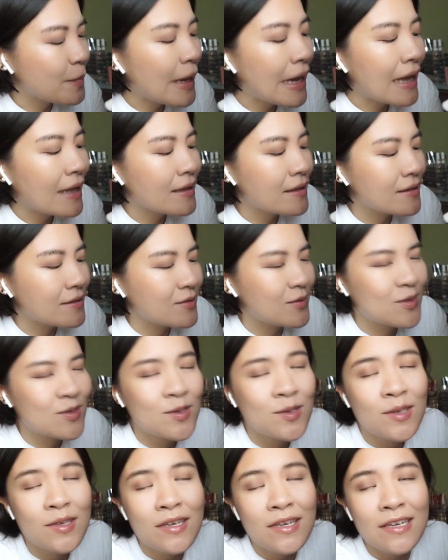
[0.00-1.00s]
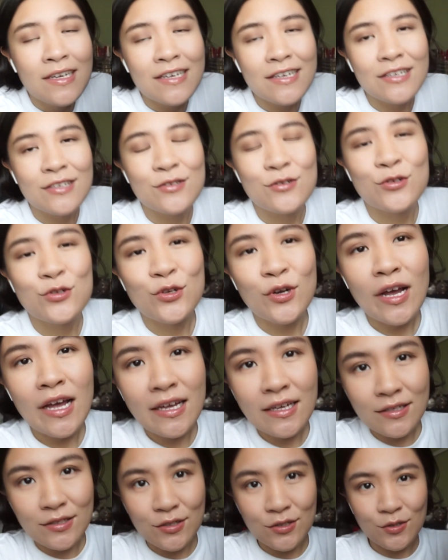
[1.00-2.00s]
palette is
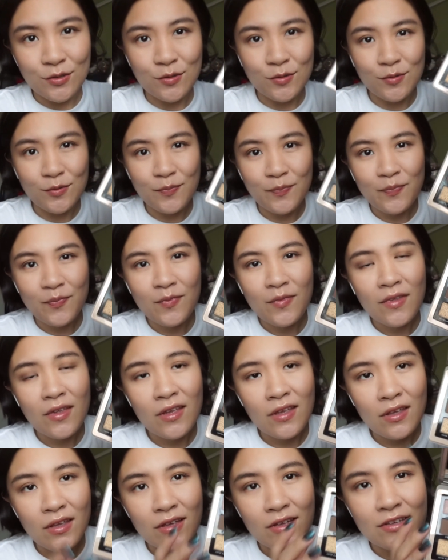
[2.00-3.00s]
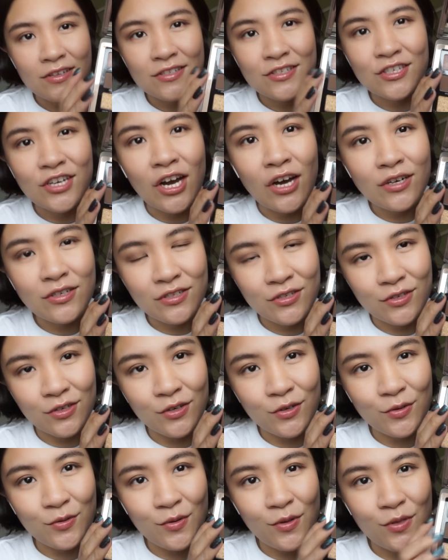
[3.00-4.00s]
trying to talk to
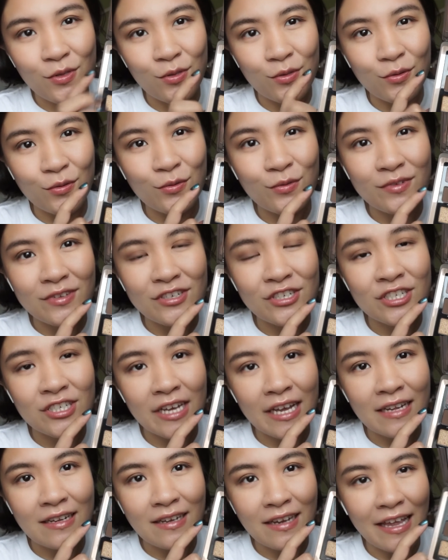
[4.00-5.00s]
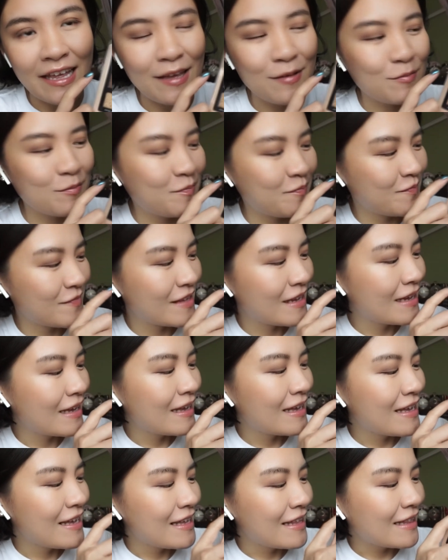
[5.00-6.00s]
you through the shade name.
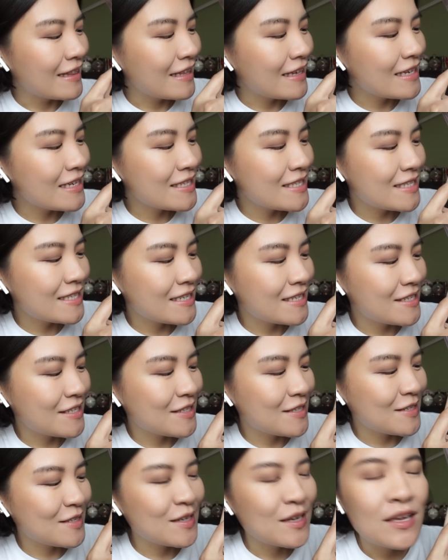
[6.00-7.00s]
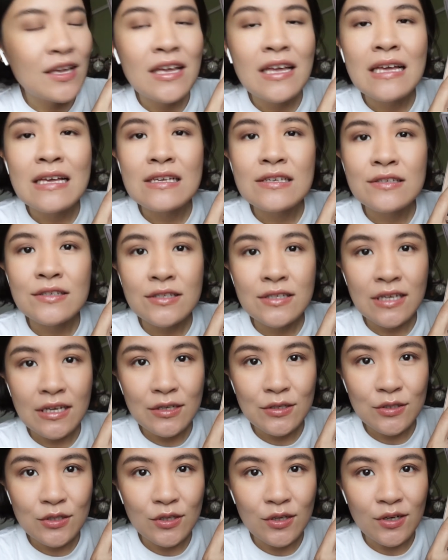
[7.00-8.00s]
This is
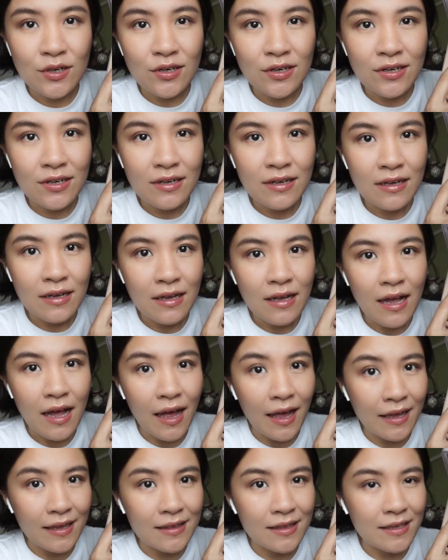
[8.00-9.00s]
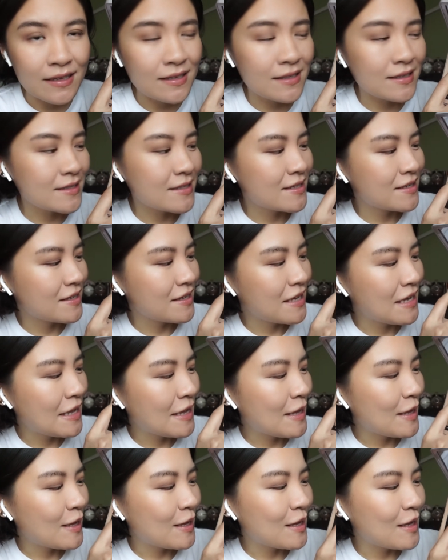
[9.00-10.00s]
Center Eyelid.
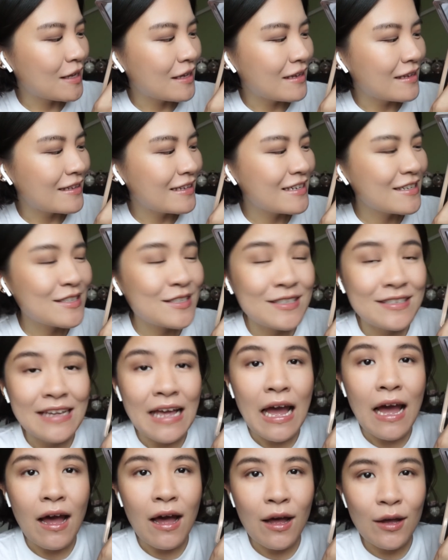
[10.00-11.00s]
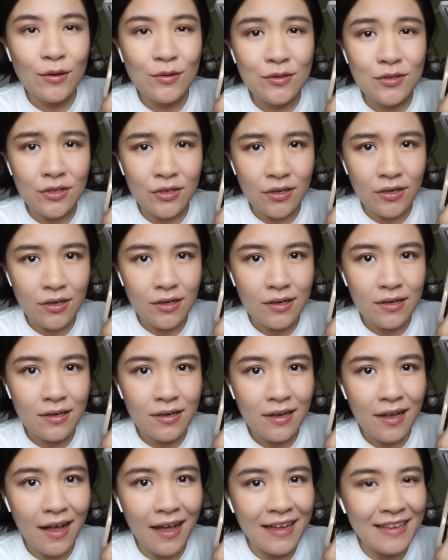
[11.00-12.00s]
this outer
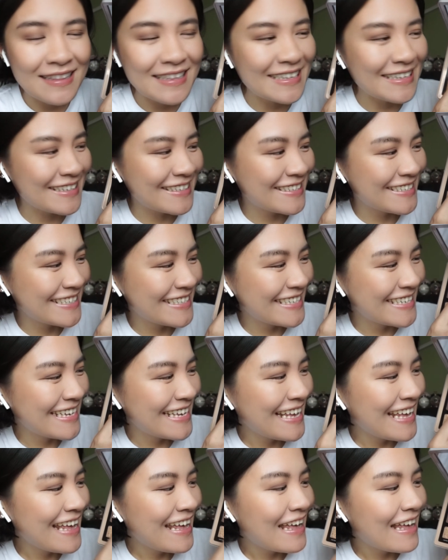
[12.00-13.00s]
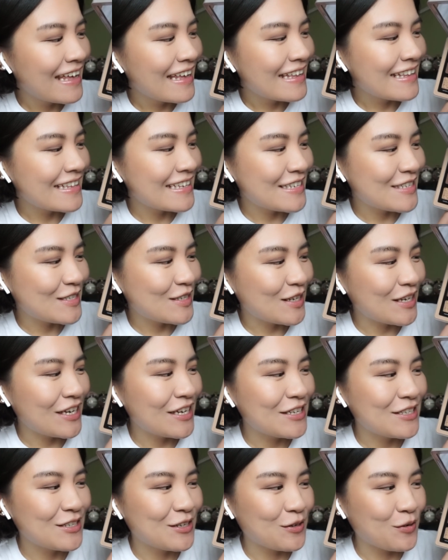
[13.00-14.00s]
eyelid, this
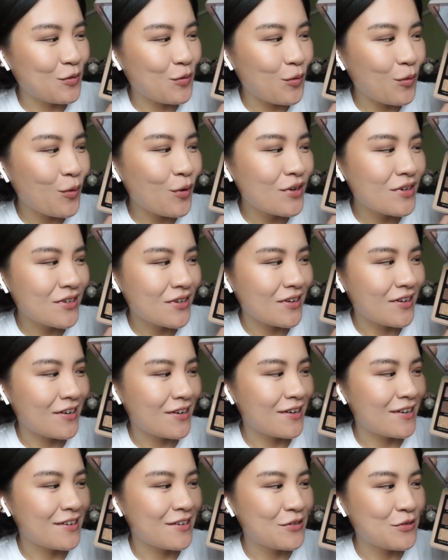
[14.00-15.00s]
inner corner,